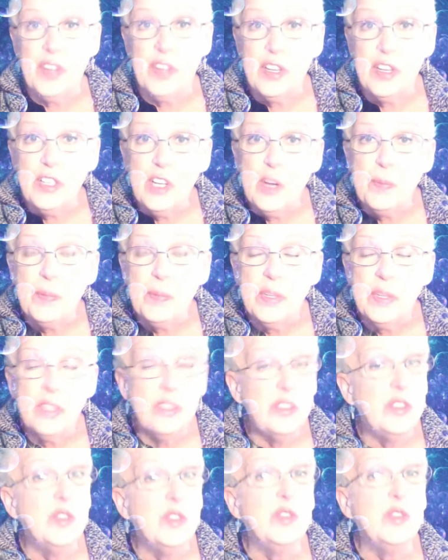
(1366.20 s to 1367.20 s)
up
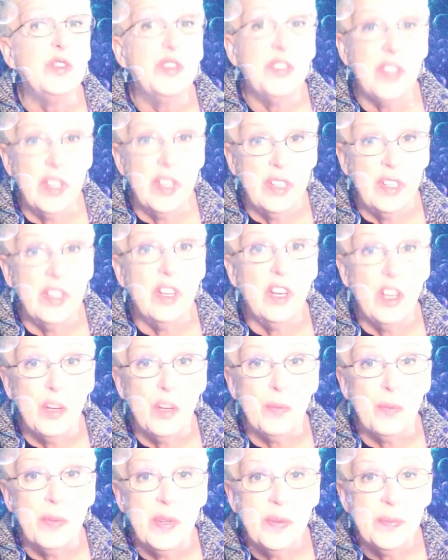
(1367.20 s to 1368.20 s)
to sun up.
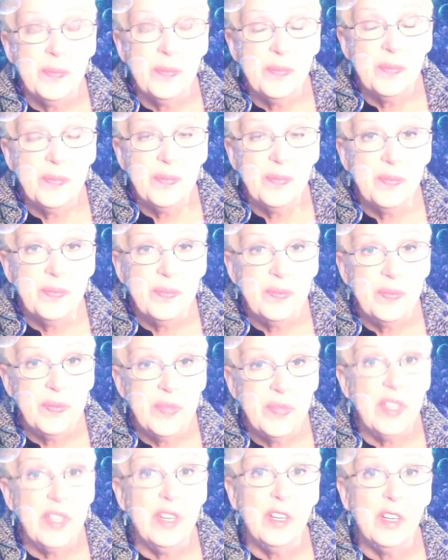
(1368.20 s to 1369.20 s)

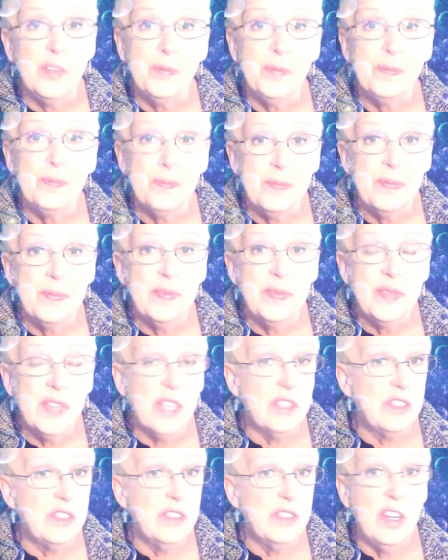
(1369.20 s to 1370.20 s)
Yeah, that's
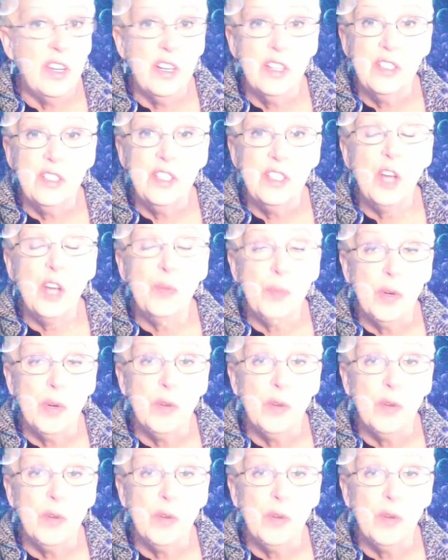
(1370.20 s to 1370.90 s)
not a typo.